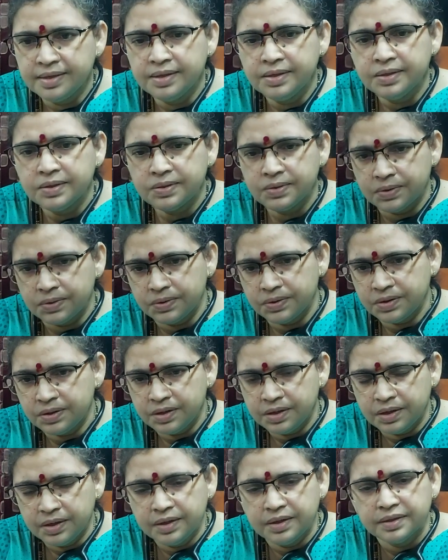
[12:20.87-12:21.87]
So,
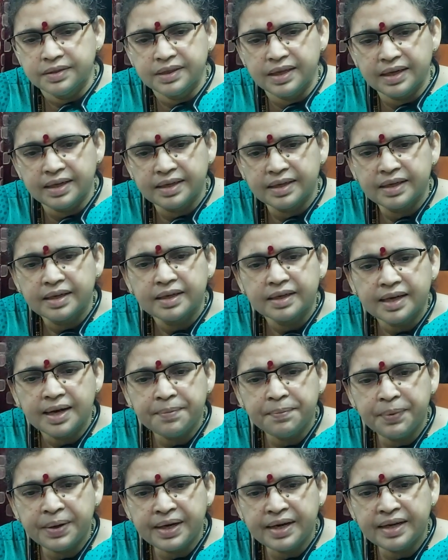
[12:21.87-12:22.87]
the
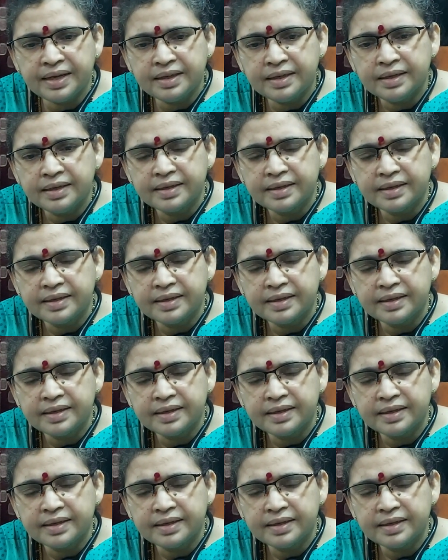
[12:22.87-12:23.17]
comparing